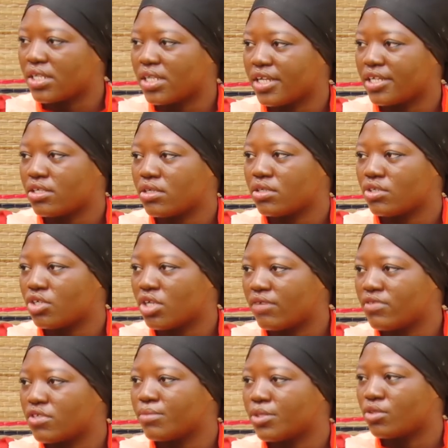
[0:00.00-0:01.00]
You have
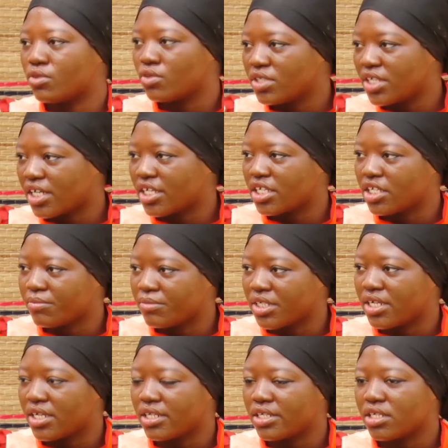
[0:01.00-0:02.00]
to be good academically.
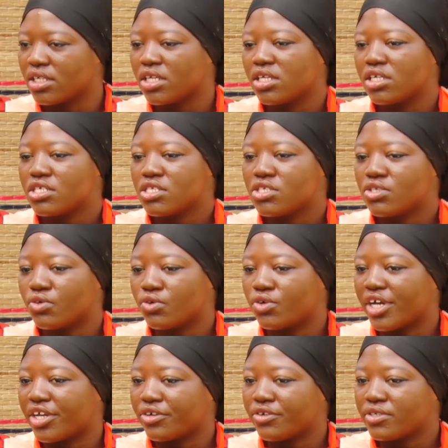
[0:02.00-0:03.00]
So
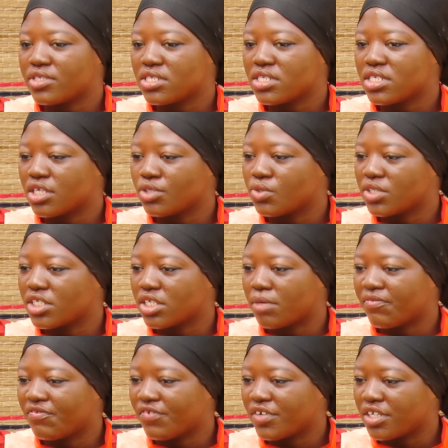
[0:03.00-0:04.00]
I got in touch with
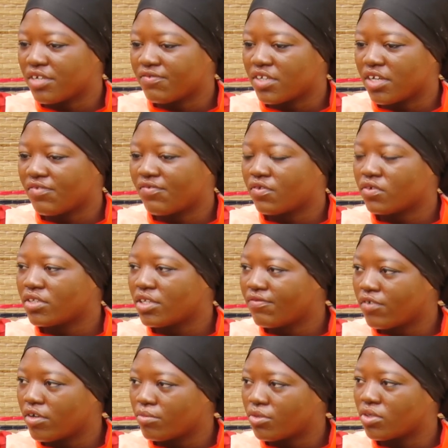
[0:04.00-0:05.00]
CAMFED after I filled the
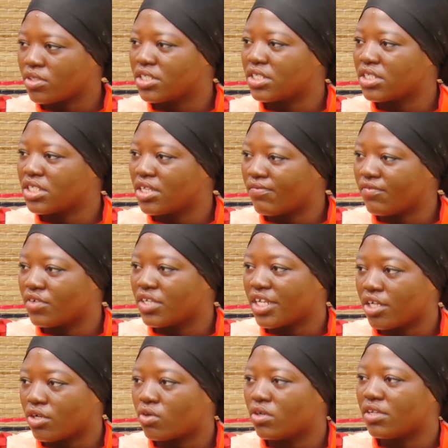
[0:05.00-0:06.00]
form, got interviewed, and I
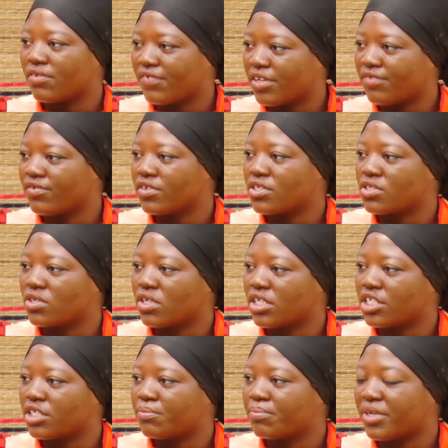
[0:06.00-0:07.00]
qualified for the
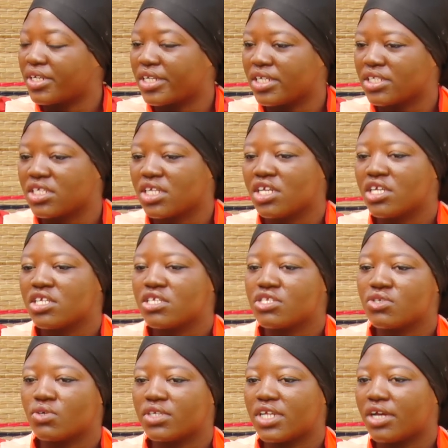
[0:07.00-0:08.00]
scholarship package.
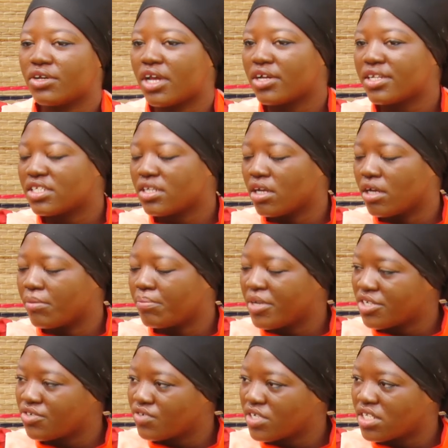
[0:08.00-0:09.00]
So I had
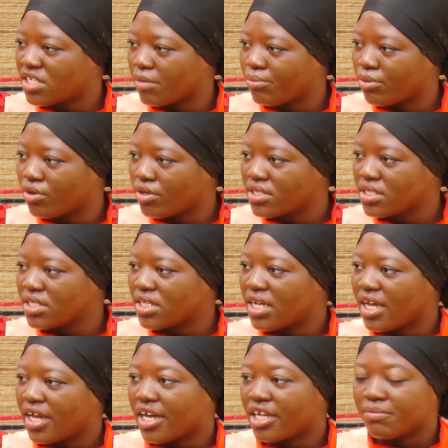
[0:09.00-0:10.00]
bursary support.
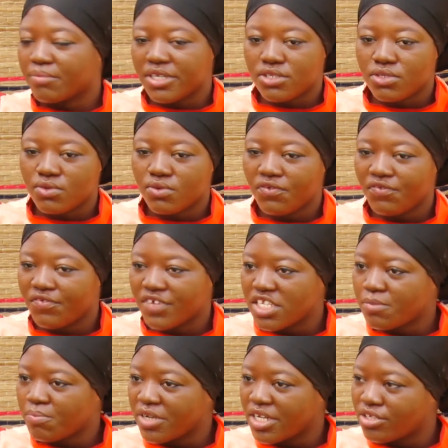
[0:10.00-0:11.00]
I had my school fees
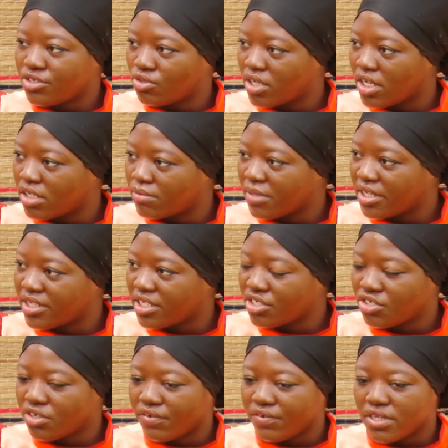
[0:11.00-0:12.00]
paid throughout my
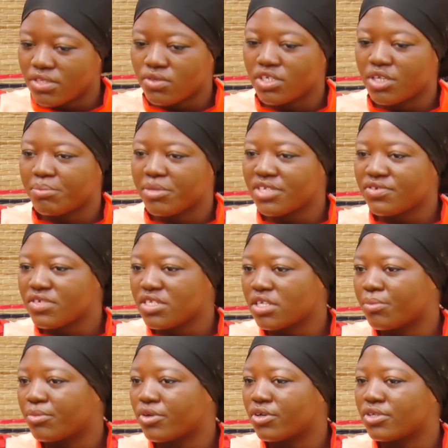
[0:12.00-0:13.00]
tertiary. So the bursary
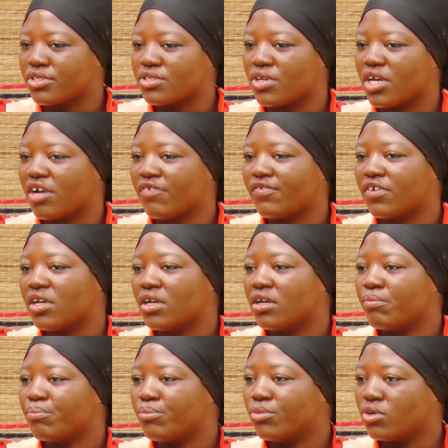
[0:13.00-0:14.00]
support, you have
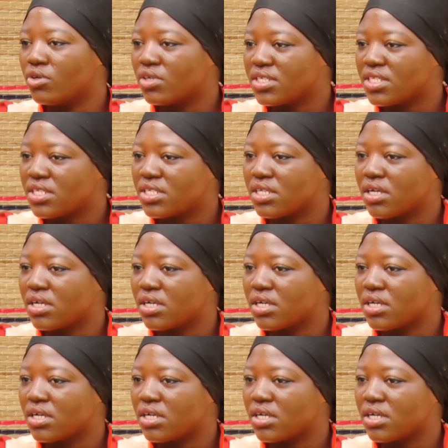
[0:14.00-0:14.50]
books,